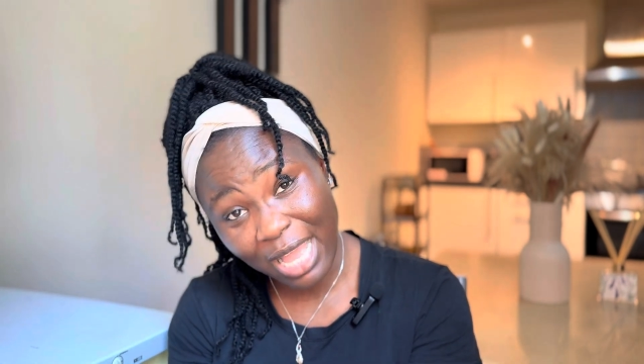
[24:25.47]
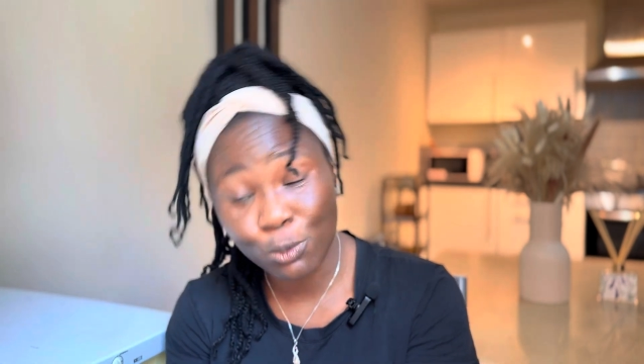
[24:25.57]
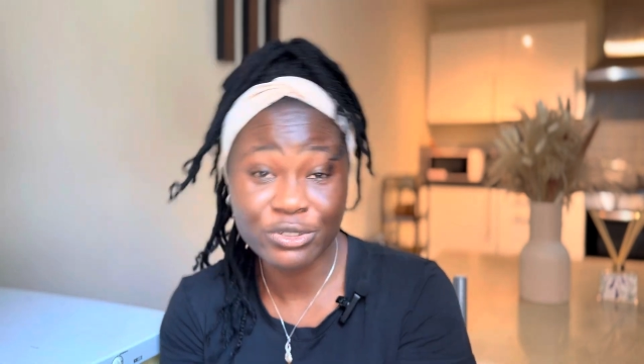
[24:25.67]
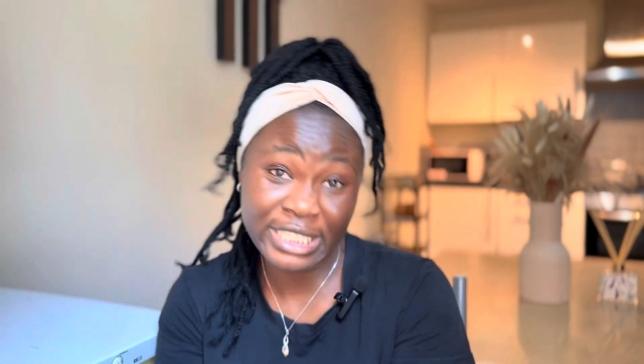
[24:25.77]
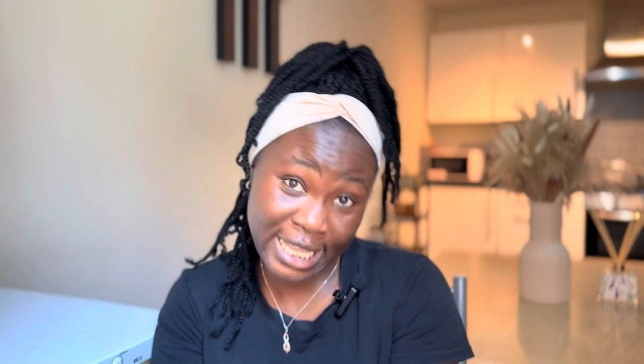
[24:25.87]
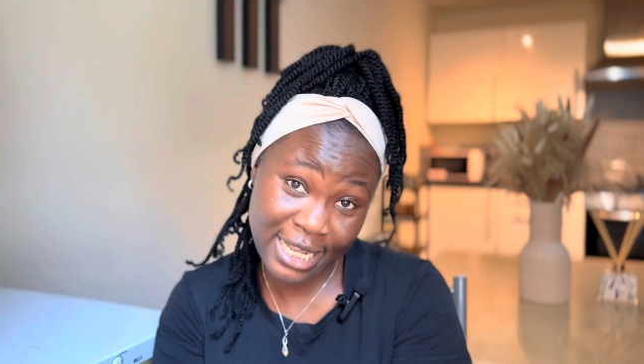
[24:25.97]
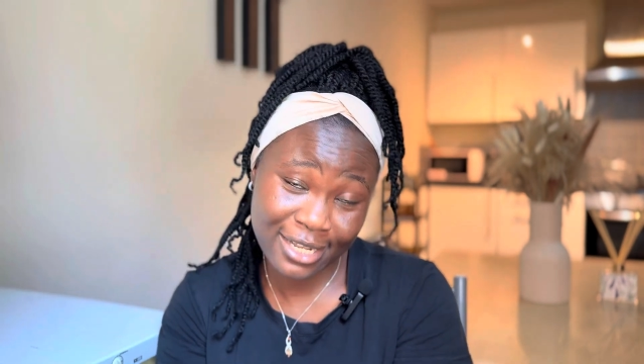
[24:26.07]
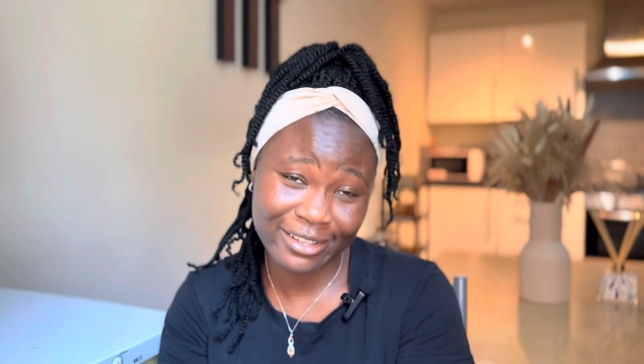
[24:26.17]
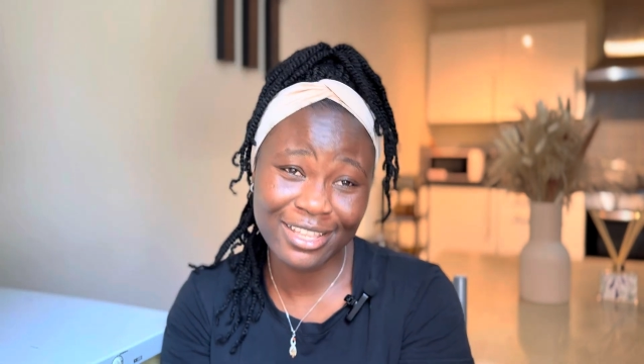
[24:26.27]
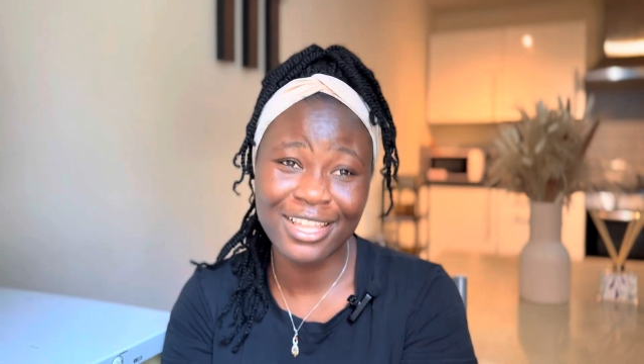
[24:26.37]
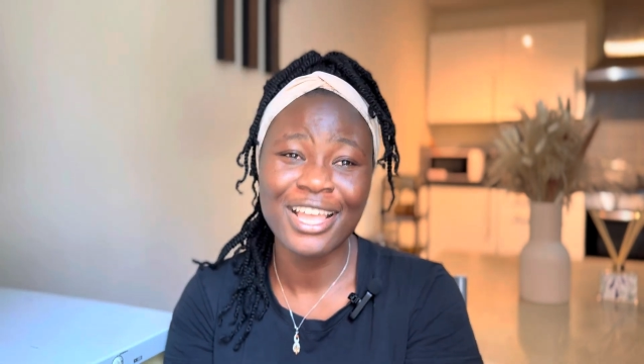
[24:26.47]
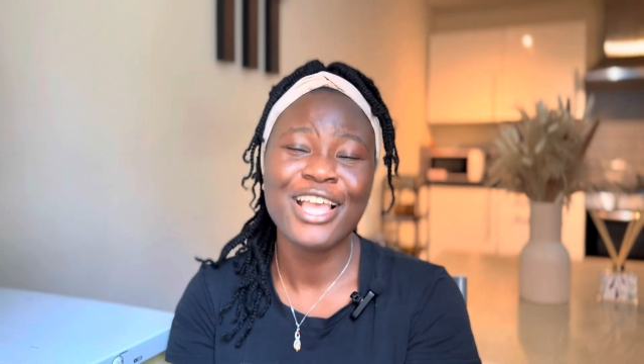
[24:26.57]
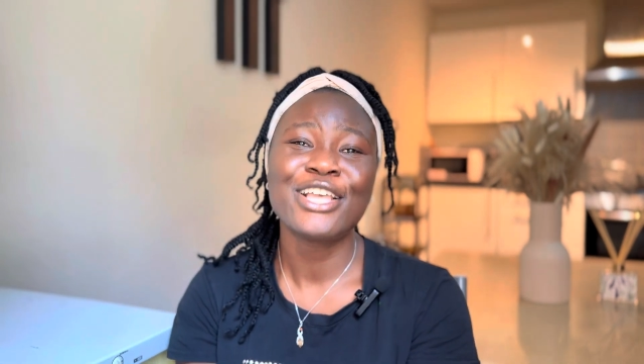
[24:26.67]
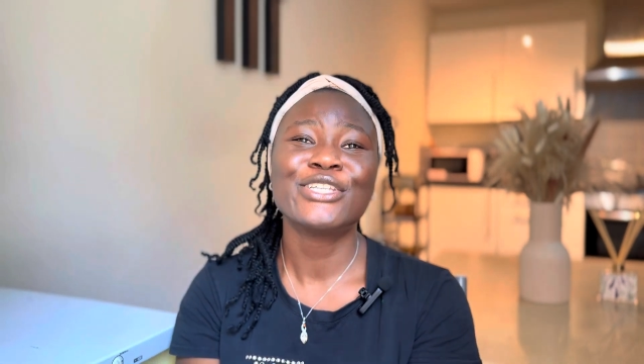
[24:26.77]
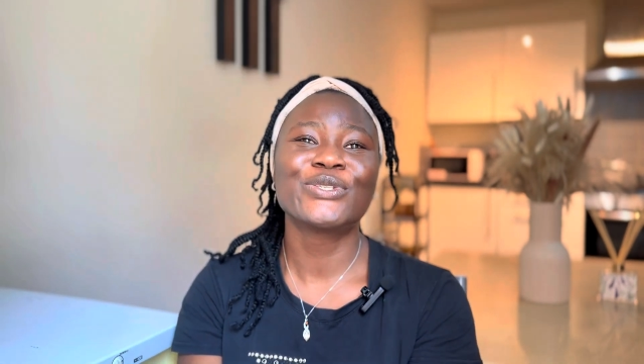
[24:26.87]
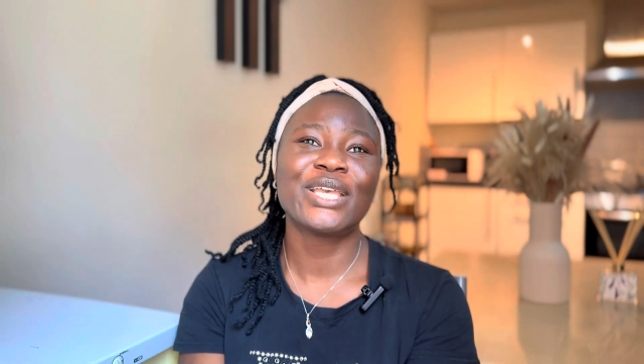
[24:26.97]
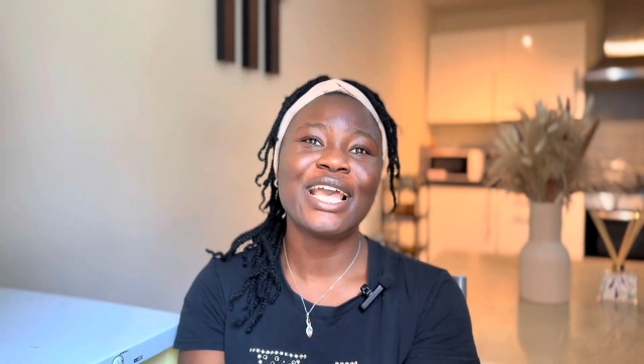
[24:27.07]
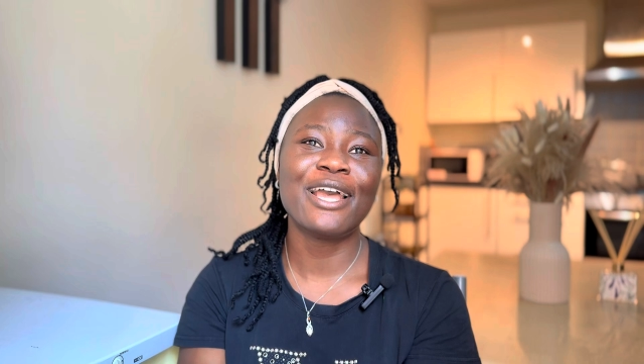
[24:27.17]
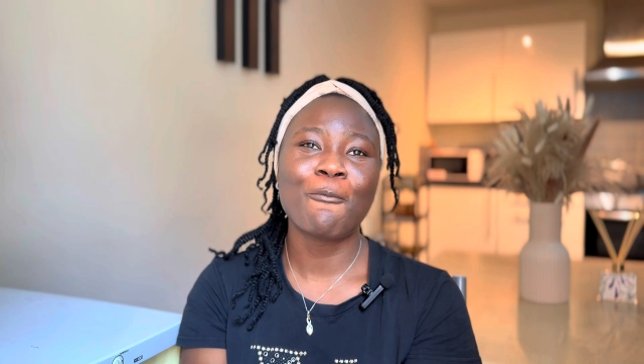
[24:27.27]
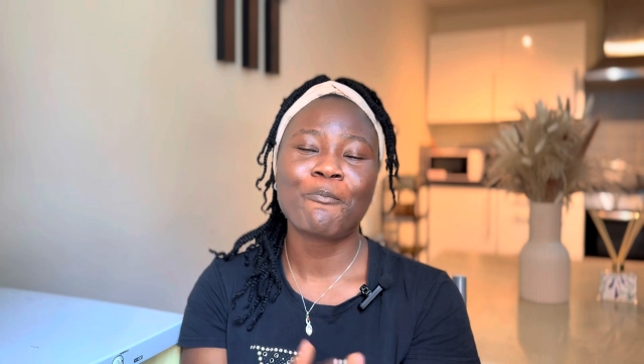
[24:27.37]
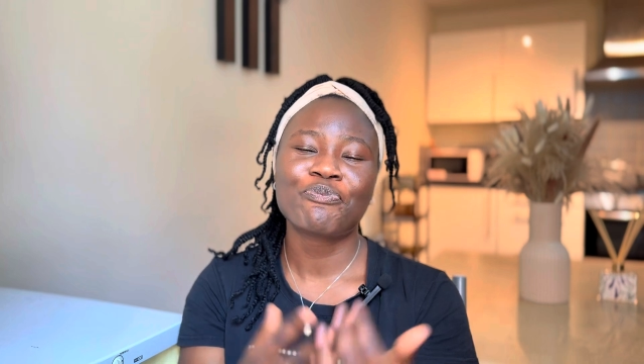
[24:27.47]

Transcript: would think. So yeah,